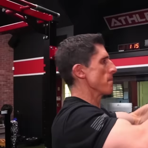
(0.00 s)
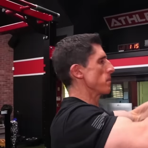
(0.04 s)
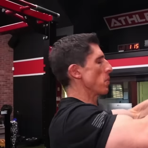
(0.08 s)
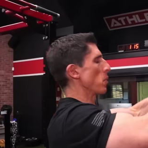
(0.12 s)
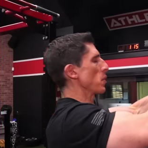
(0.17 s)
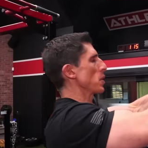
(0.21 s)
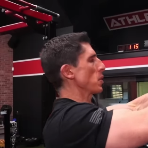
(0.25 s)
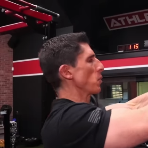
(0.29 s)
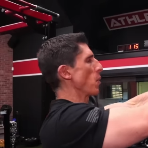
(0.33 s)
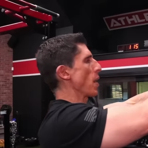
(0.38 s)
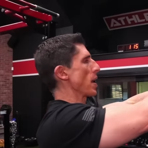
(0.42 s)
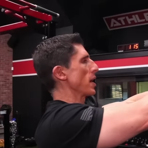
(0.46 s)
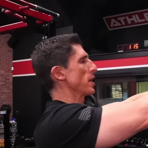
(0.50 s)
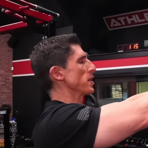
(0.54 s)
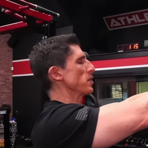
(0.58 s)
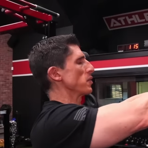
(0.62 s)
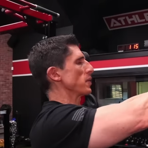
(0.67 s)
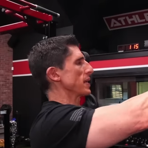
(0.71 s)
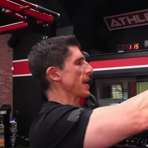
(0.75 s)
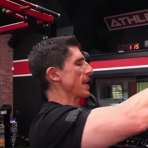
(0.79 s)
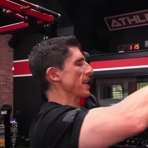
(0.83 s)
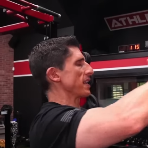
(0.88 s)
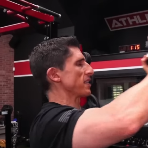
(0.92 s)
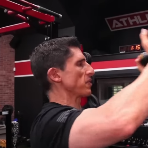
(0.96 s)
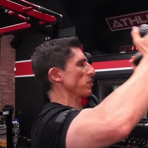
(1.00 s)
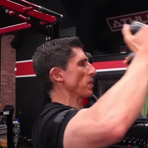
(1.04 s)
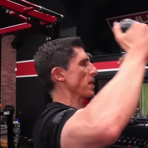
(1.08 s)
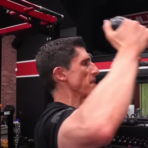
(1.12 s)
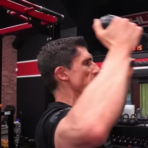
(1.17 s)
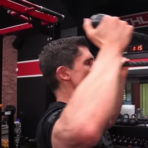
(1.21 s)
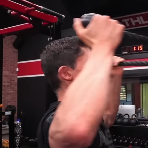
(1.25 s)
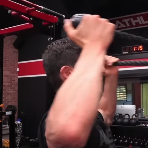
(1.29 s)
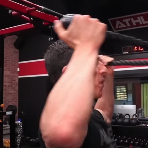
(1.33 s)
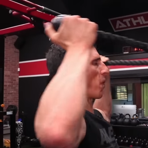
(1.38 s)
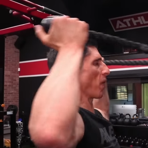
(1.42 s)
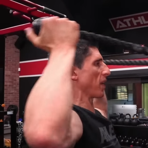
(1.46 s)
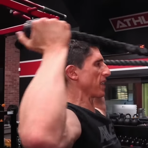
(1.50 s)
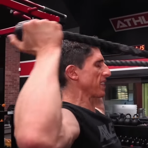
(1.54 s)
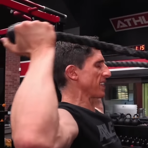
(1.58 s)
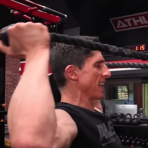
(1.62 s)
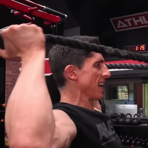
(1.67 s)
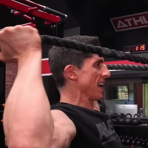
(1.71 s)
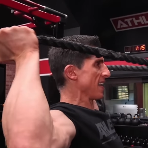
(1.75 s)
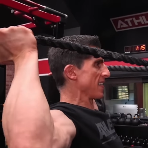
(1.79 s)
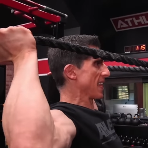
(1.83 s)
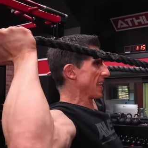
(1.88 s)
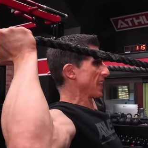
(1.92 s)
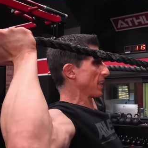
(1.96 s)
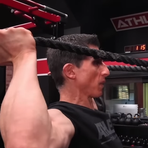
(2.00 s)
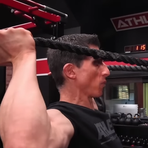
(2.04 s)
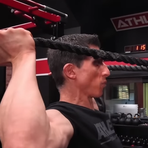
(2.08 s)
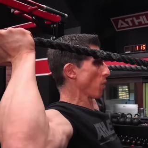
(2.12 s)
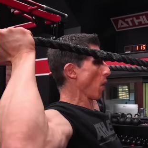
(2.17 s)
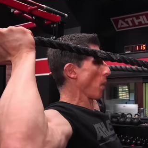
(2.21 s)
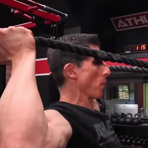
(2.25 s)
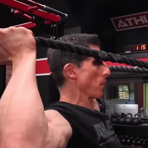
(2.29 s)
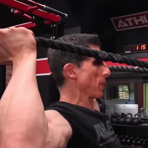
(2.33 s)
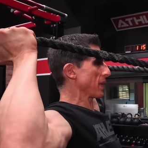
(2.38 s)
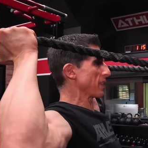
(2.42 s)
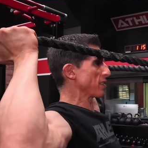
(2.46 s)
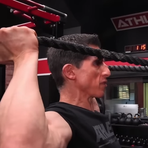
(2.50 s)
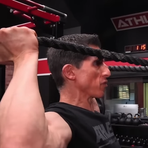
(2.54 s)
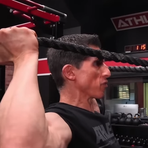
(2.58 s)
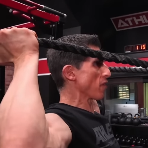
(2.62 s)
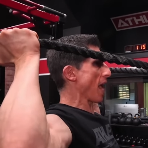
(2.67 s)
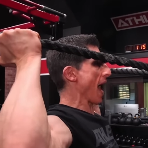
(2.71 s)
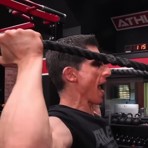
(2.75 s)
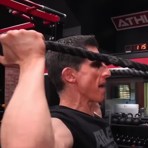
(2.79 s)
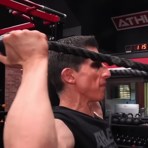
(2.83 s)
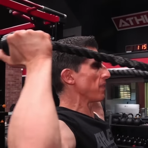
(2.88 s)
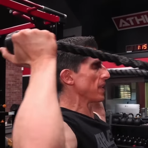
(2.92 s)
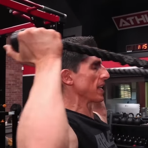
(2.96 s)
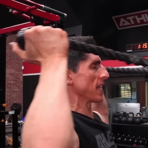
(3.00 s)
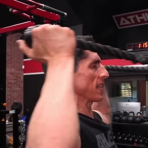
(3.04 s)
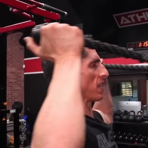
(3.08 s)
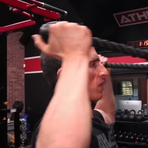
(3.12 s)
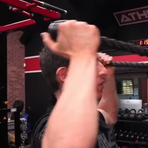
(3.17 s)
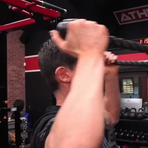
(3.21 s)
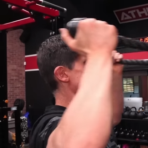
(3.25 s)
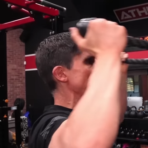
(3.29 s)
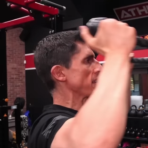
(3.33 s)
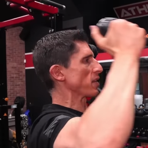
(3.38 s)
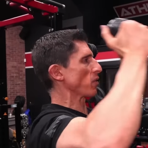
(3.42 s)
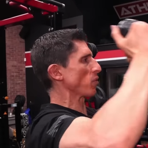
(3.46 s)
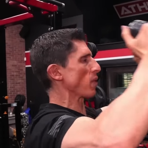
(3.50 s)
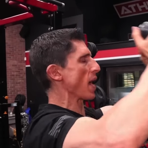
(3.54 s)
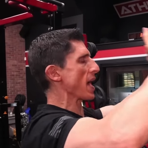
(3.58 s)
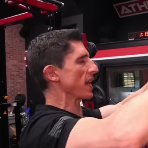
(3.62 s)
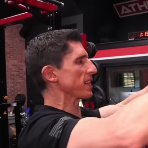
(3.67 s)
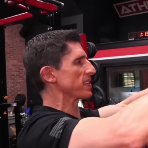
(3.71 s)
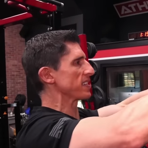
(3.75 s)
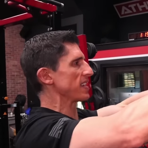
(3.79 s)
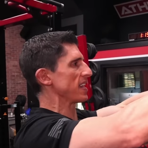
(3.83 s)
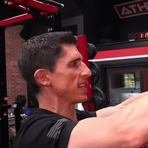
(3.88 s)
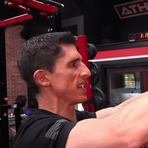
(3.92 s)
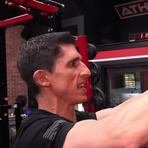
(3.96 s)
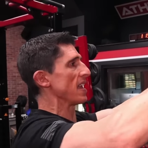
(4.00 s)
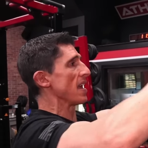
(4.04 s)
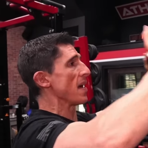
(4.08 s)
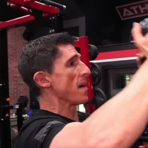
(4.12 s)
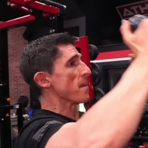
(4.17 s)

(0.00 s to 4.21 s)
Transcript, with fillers: But what you wanna do again is reinforce that the rope is traveling in the right direction,